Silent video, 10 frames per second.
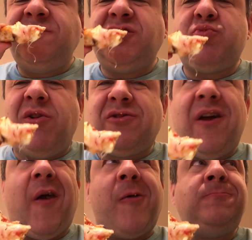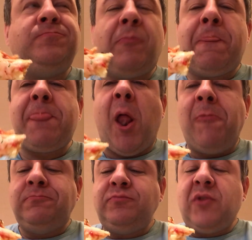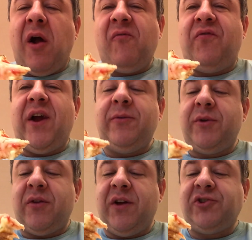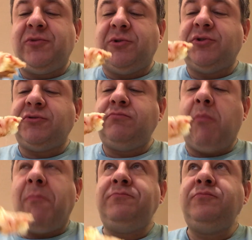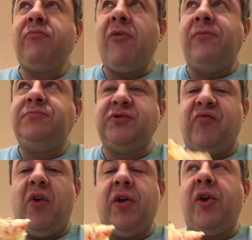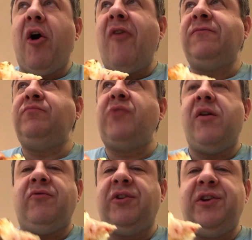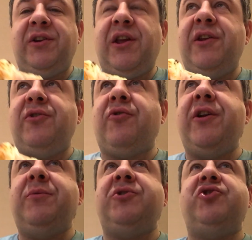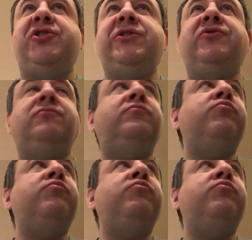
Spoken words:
This one's like, I'm fighting with the vegetables. Falling off. It really didn't get integrated with the cheese.